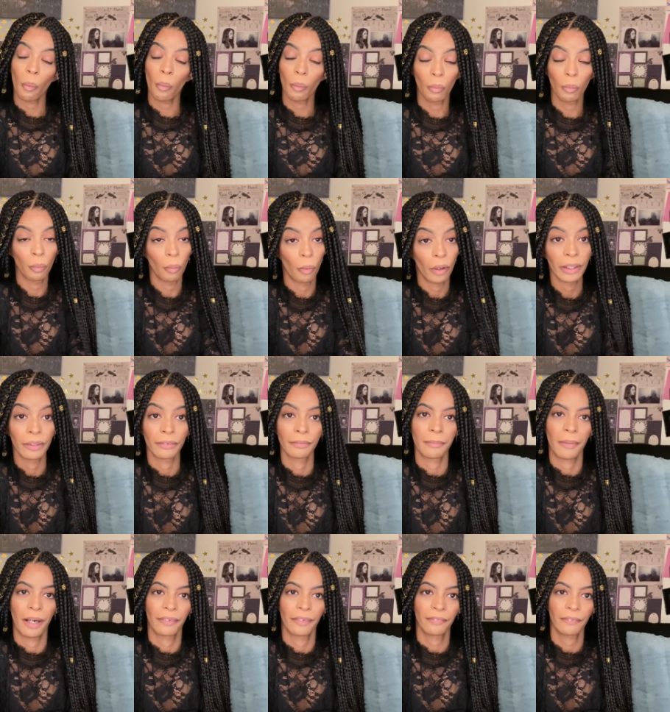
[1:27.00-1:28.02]
one of
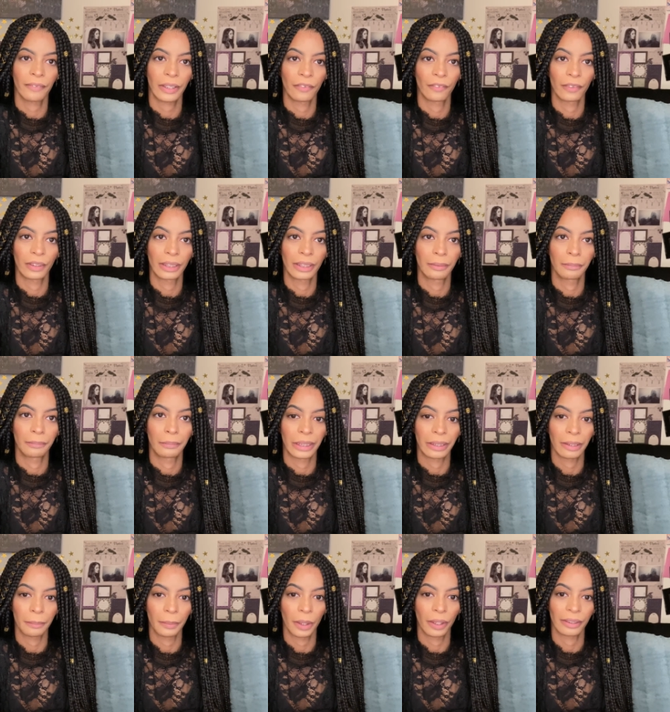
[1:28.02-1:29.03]
my favorite
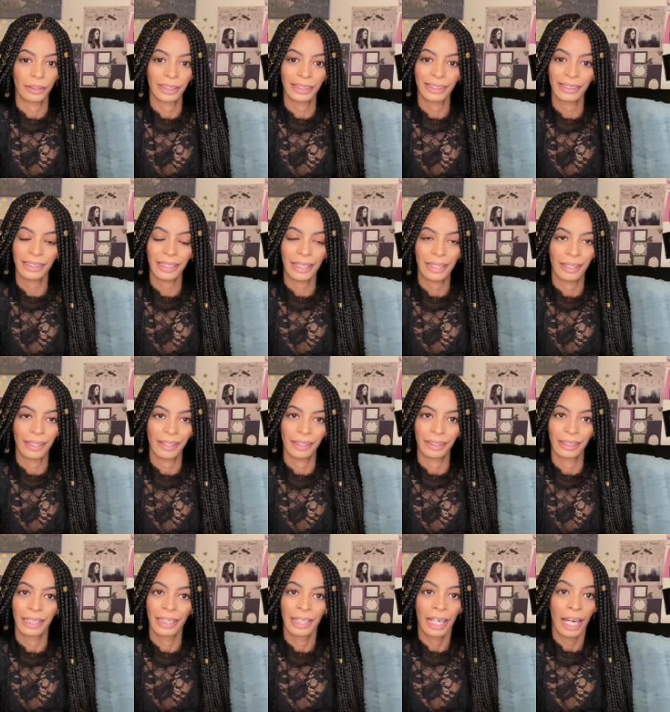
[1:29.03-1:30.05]
makeup artists, and
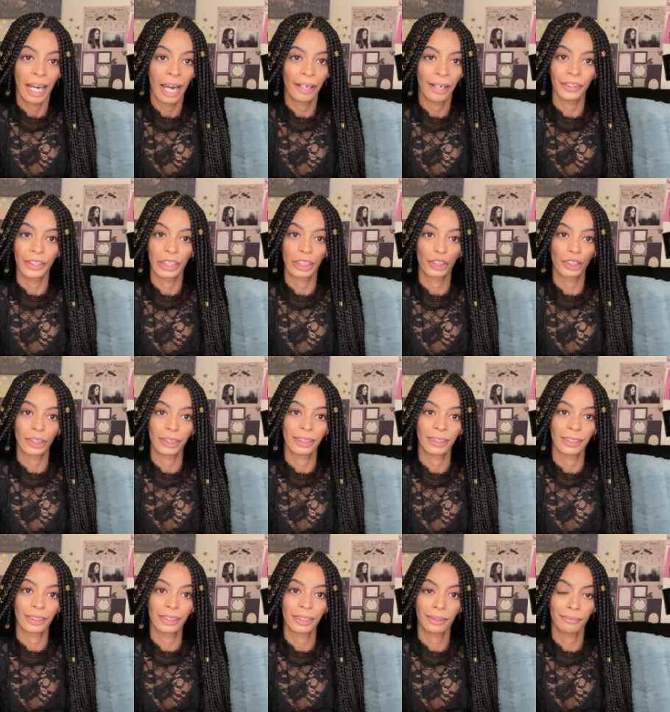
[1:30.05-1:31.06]
I think
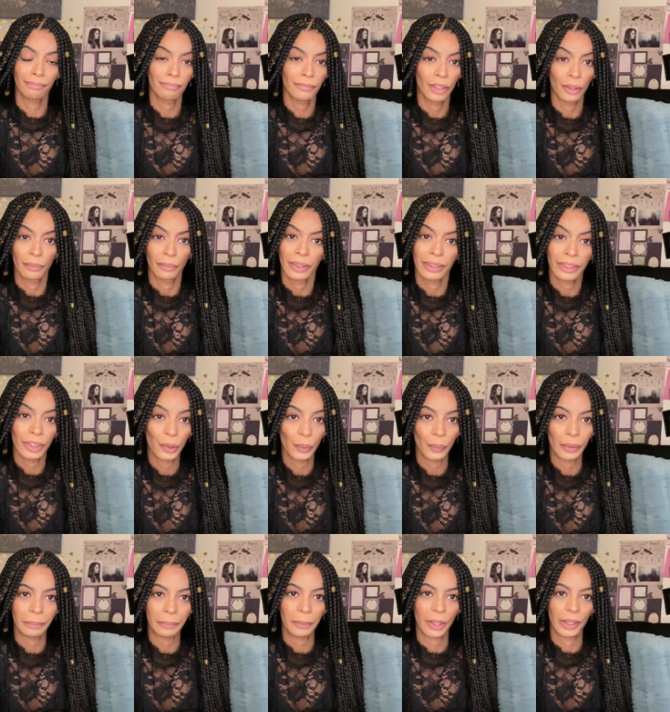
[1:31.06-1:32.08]
she's a really
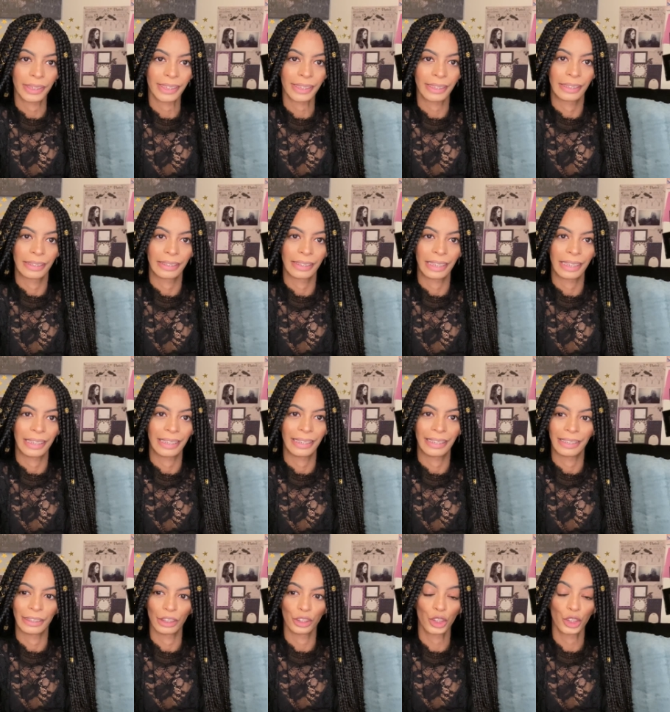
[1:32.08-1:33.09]
sweet person,
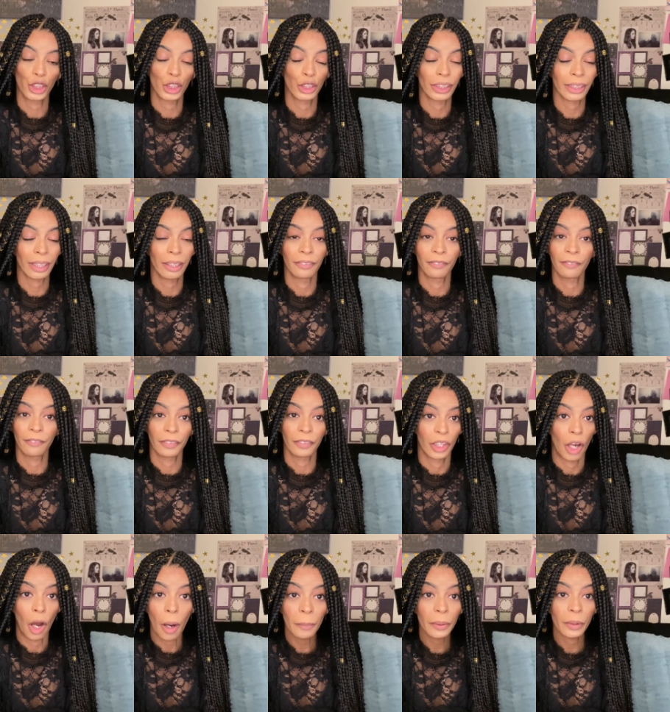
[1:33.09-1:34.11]
and she's a
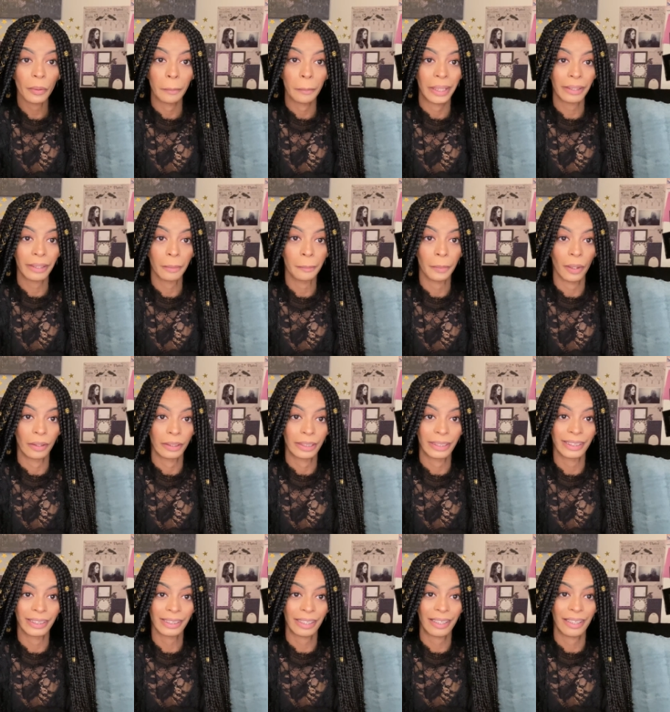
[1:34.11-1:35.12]
phenomenal makeup
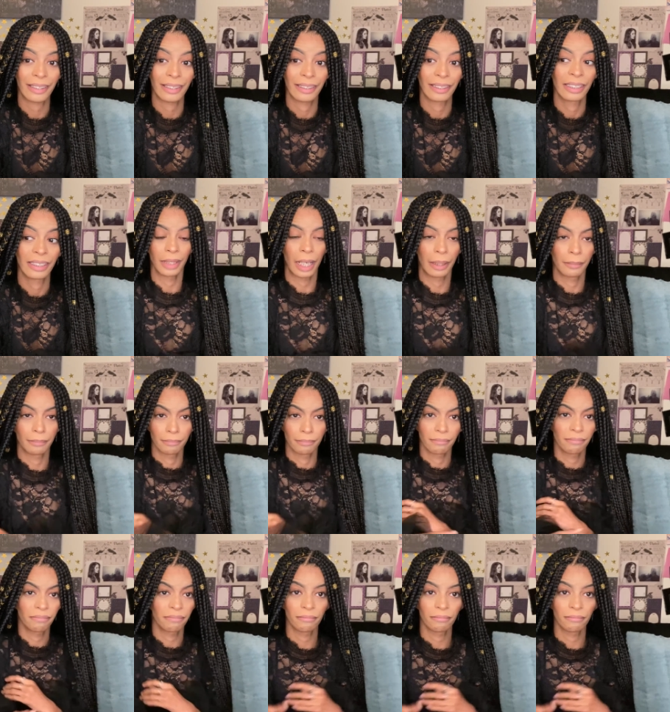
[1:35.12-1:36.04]
artist, and I'm